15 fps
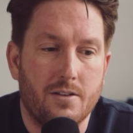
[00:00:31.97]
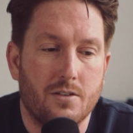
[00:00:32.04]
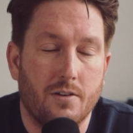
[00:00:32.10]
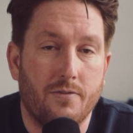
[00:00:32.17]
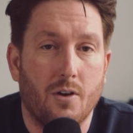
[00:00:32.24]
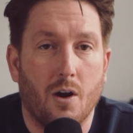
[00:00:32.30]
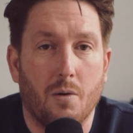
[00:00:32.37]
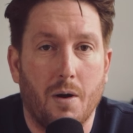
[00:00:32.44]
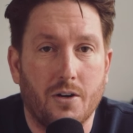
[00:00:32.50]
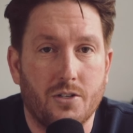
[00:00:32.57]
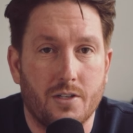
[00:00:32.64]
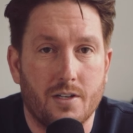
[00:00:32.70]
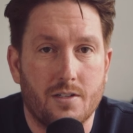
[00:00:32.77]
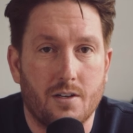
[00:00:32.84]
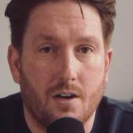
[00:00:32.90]
So if you are
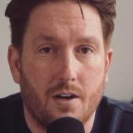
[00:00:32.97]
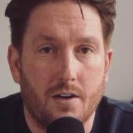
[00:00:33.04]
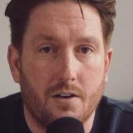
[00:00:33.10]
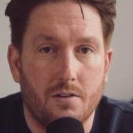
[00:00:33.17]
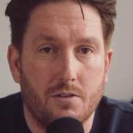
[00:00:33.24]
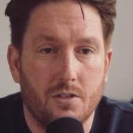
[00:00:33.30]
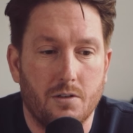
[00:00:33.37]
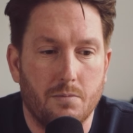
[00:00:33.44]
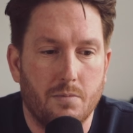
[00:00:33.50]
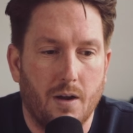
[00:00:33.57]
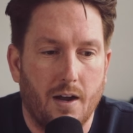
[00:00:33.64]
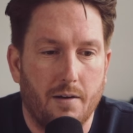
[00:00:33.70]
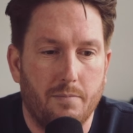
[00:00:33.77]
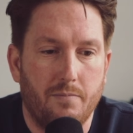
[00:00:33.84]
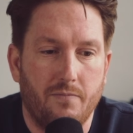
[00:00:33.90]
watching this on YouTube,
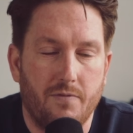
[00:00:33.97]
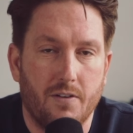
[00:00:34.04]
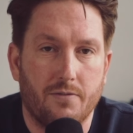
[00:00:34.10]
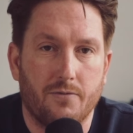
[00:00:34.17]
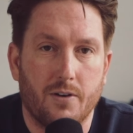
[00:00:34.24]
feel